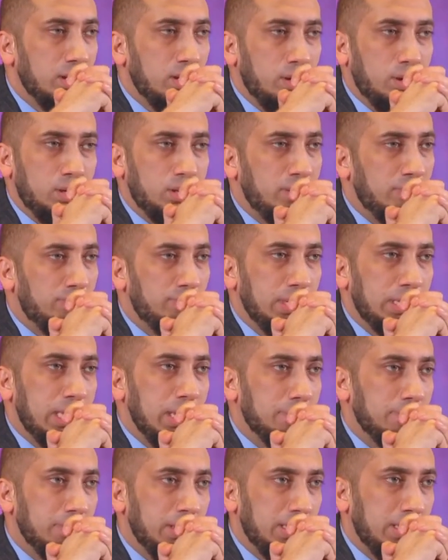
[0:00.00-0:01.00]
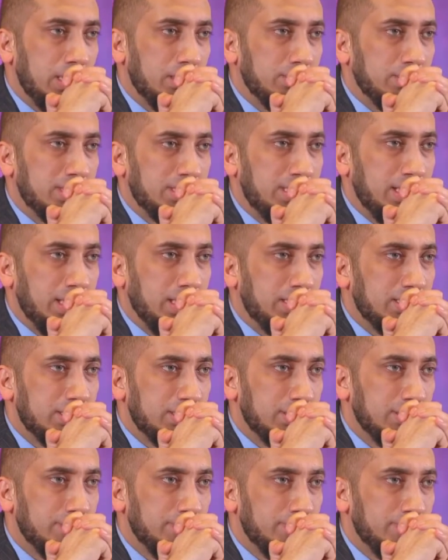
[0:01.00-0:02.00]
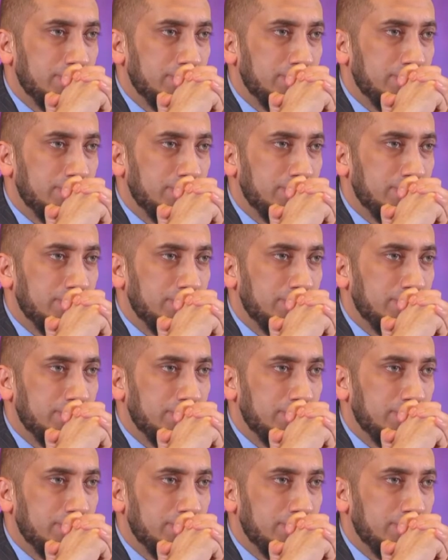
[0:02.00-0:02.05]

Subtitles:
or if we keep making mistakes.